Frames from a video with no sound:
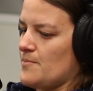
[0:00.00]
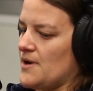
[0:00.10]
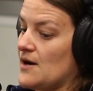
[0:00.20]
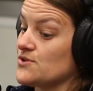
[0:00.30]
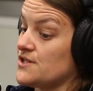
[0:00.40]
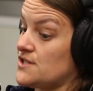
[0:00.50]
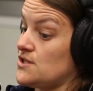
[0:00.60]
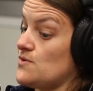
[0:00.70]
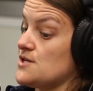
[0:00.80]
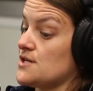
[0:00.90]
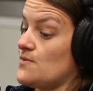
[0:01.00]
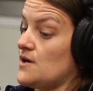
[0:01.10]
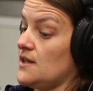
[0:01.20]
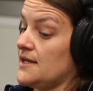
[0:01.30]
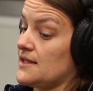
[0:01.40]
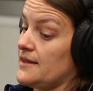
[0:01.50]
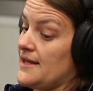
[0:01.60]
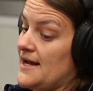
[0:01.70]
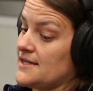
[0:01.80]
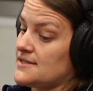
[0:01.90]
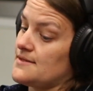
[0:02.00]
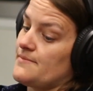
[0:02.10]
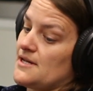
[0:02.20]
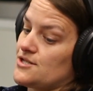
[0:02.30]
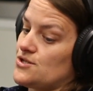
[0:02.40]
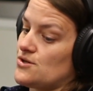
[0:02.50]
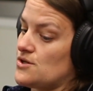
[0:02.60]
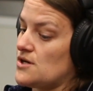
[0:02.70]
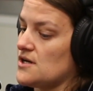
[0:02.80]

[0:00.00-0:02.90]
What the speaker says: But I was in a situation where, like, the last semester